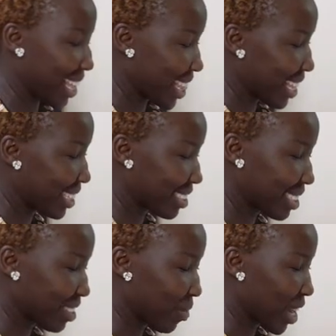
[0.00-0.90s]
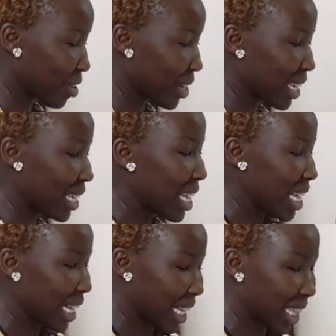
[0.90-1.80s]
I think this is very
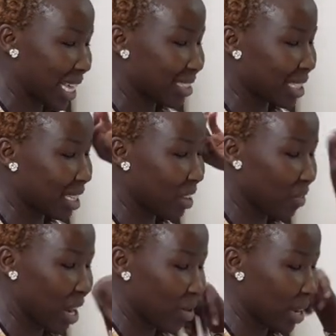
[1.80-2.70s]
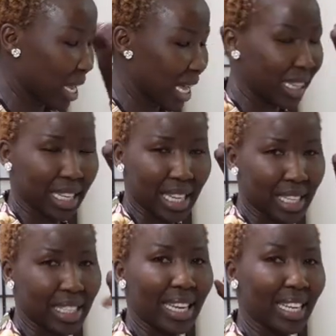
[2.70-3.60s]
classy, very
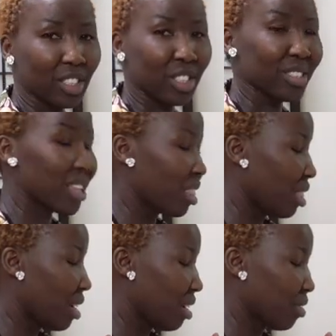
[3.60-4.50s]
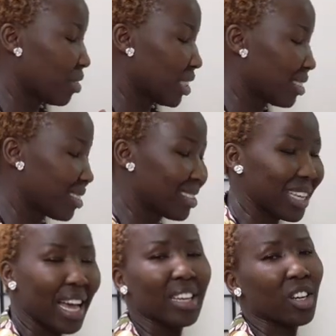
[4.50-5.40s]
elegant, and I just love the
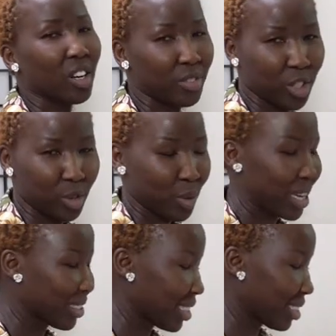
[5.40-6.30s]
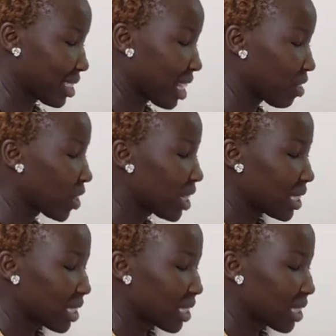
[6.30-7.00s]
design of the dress itself.